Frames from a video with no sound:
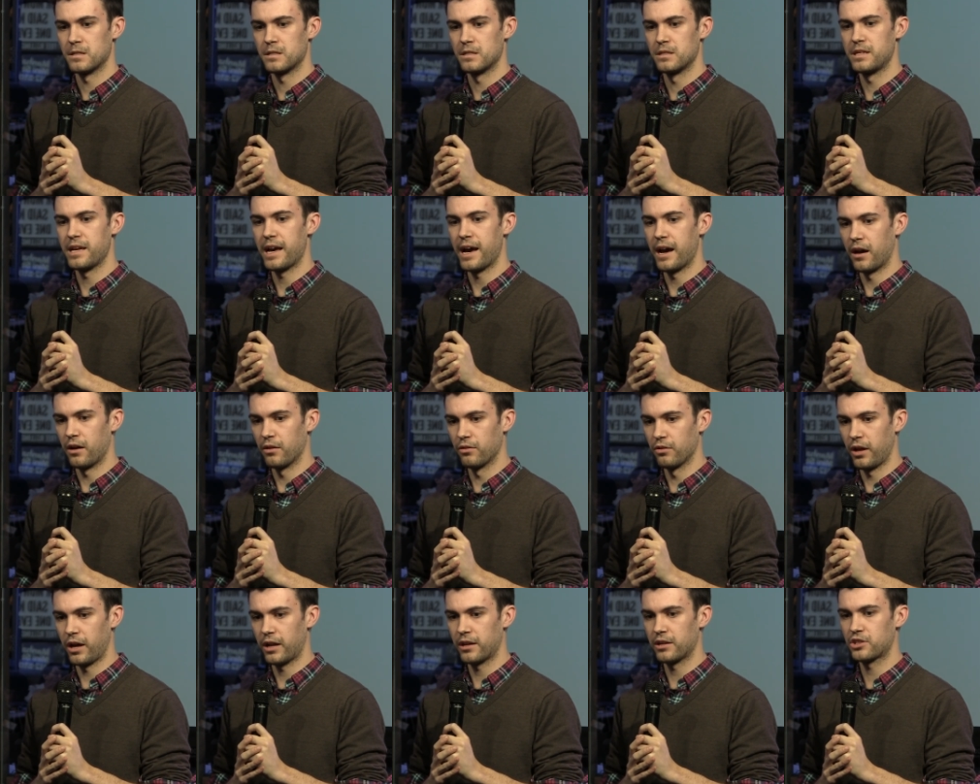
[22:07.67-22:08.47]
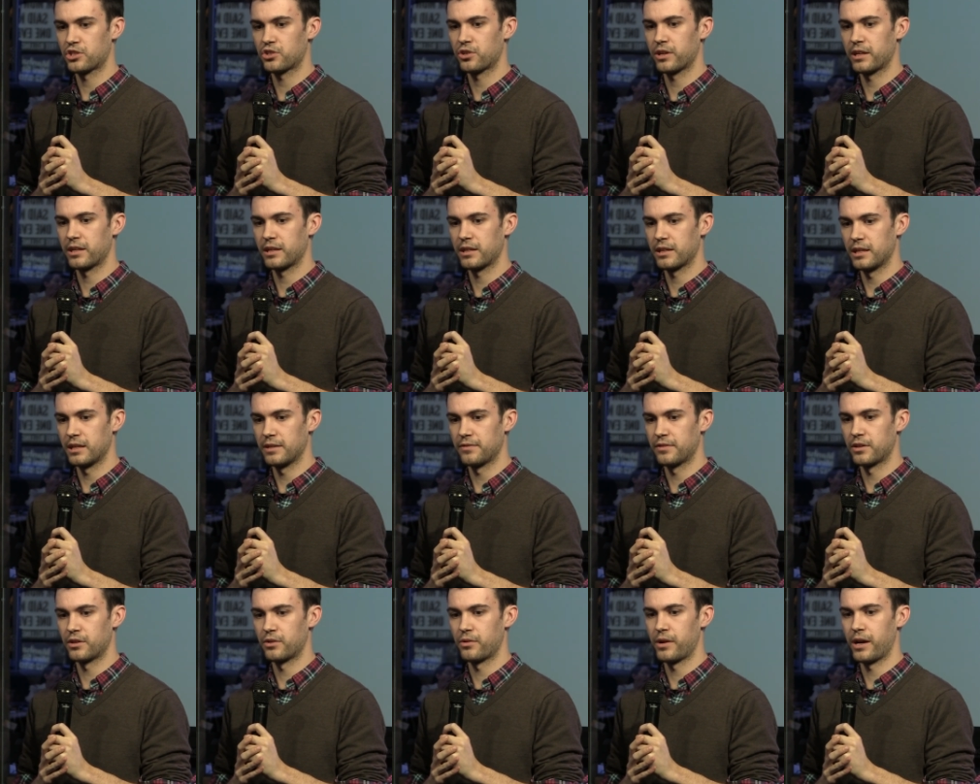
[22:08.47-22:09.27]
yeah, a lot of training
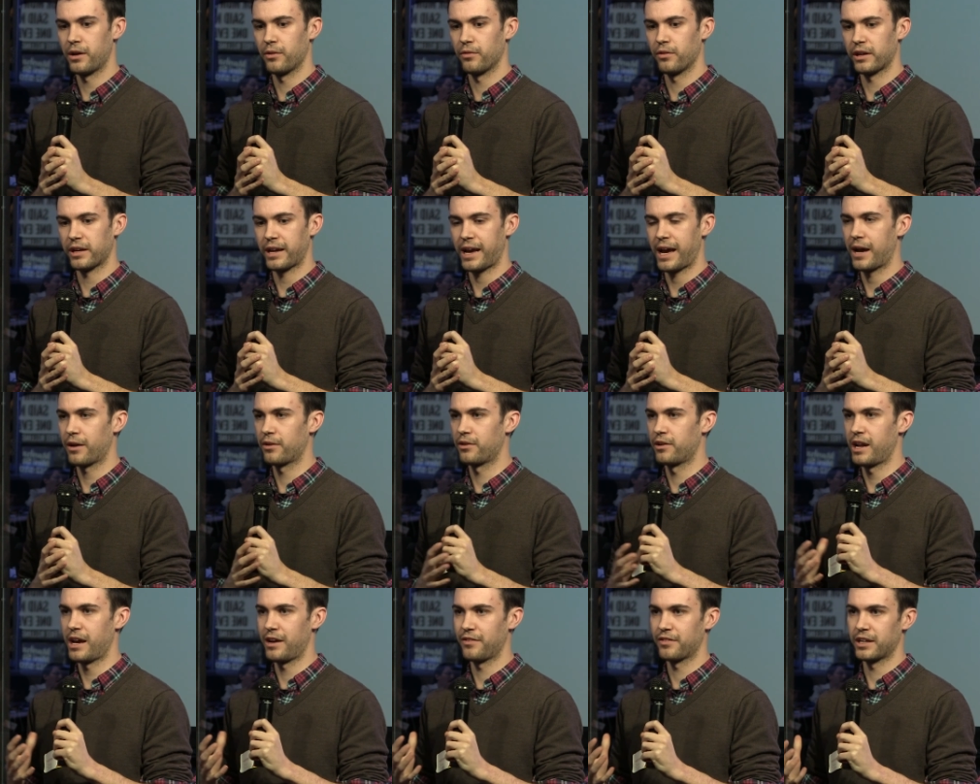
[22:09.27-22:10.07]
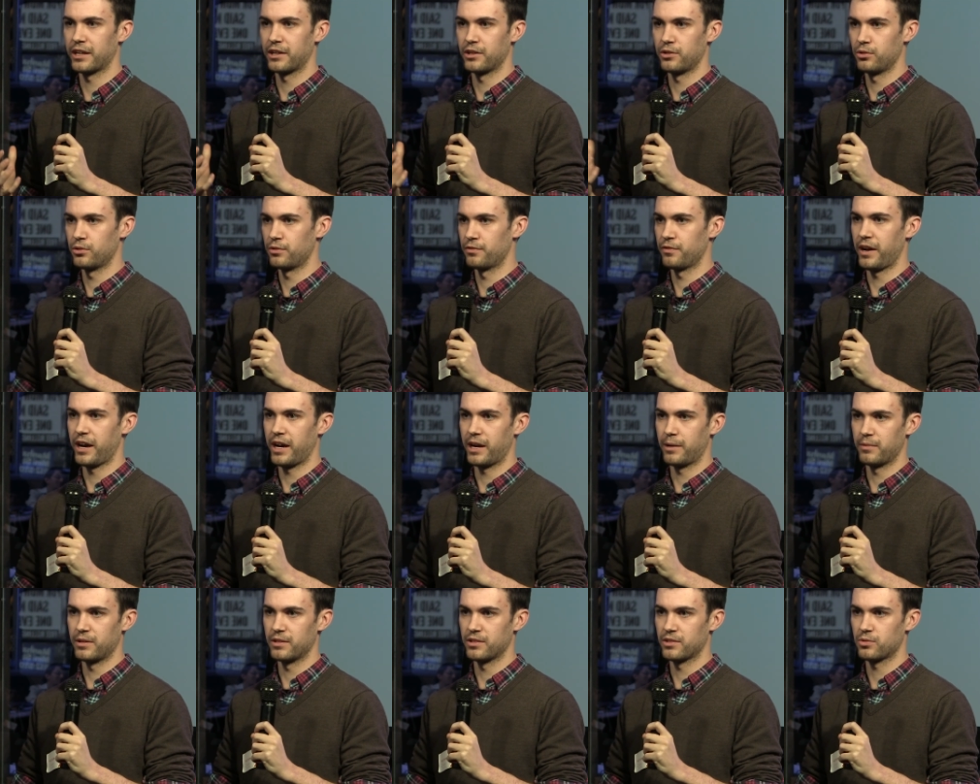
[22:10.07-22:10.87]
even around like how to navigate new
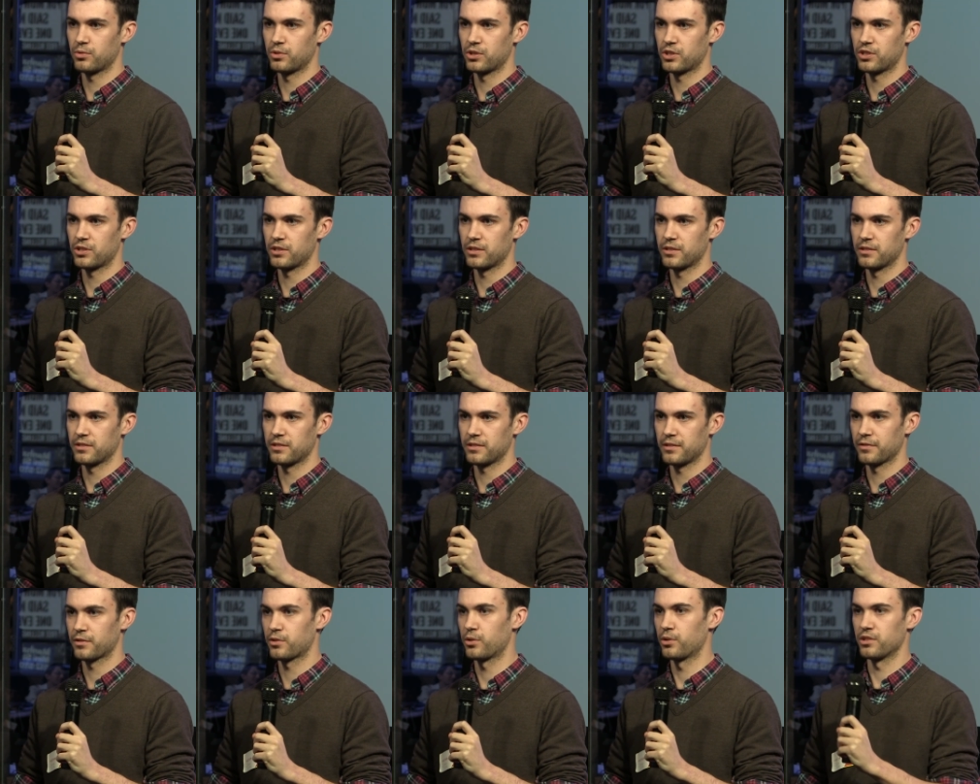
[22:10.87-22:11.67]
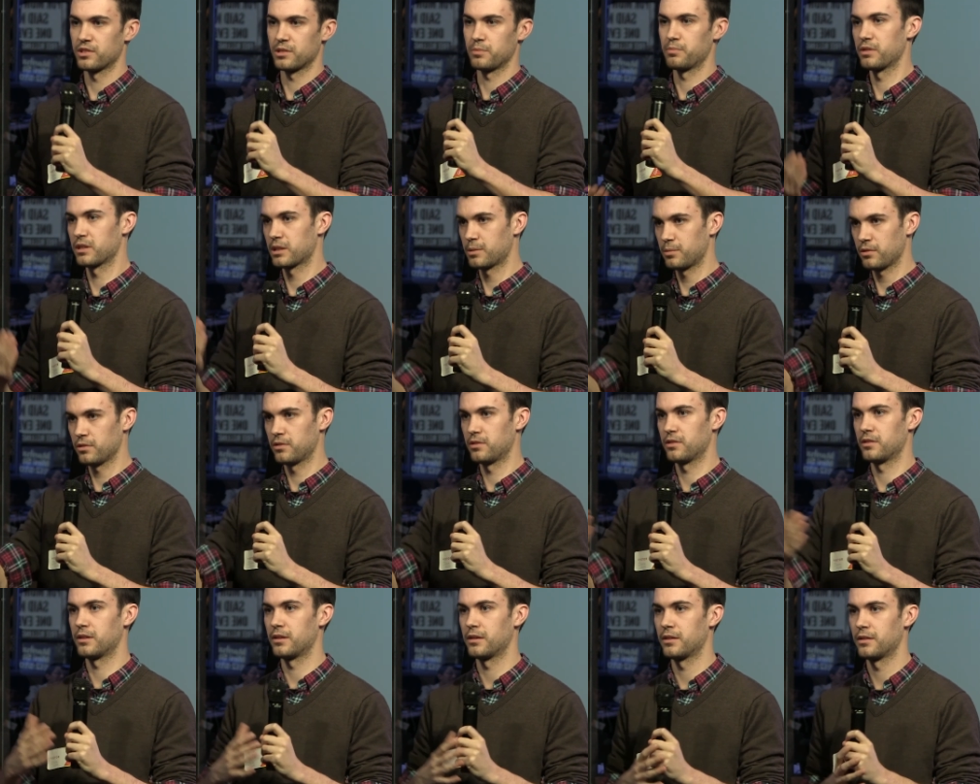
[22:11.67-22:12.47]
environments, which is of course applicable
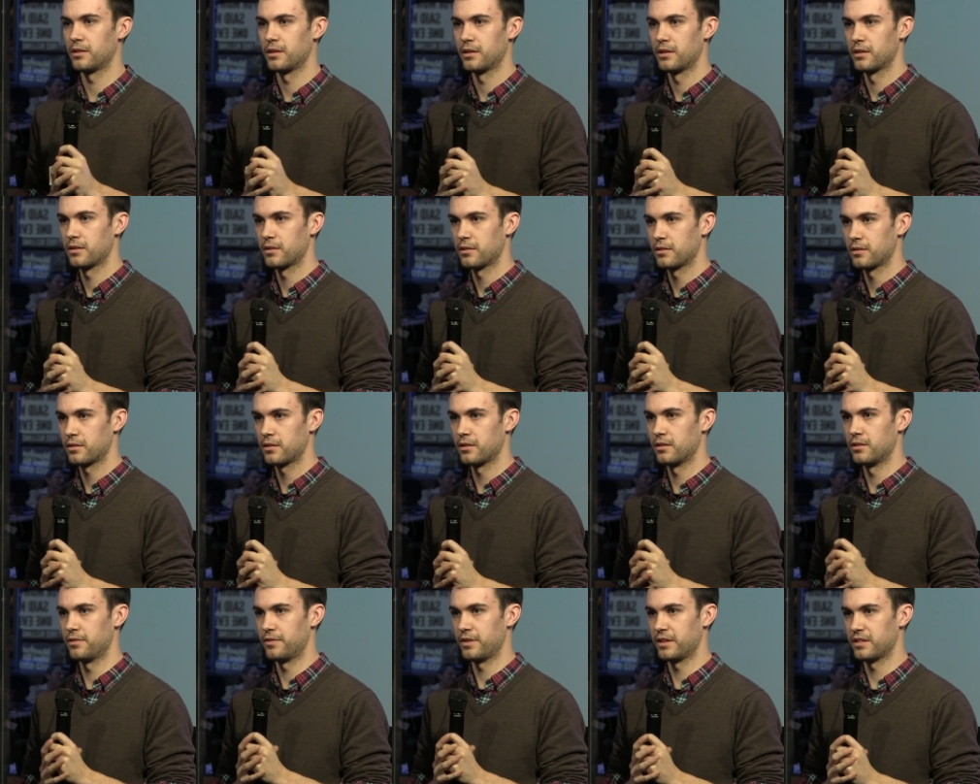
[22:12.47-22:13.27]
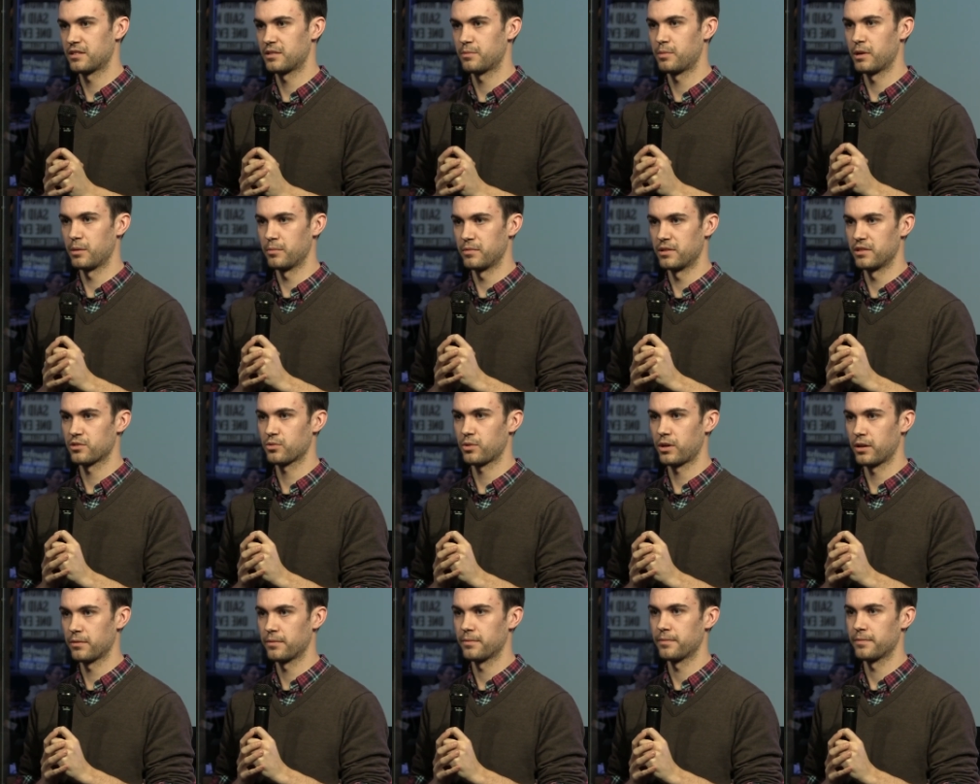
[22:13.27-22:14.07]
to the to the defense department
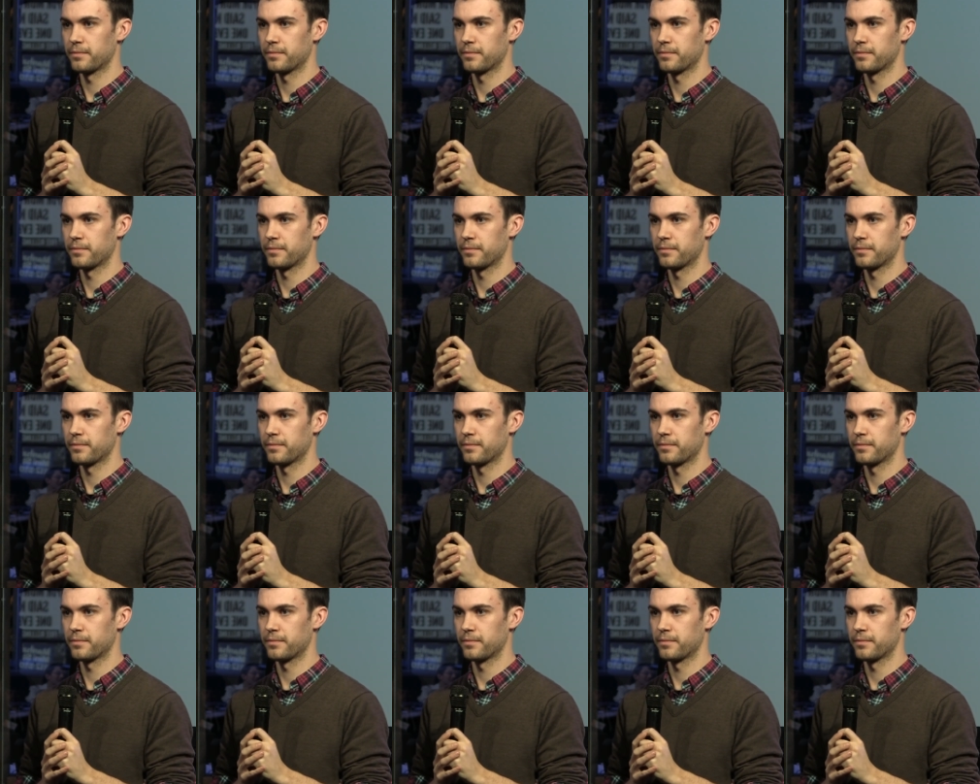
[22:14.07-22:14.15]
as well.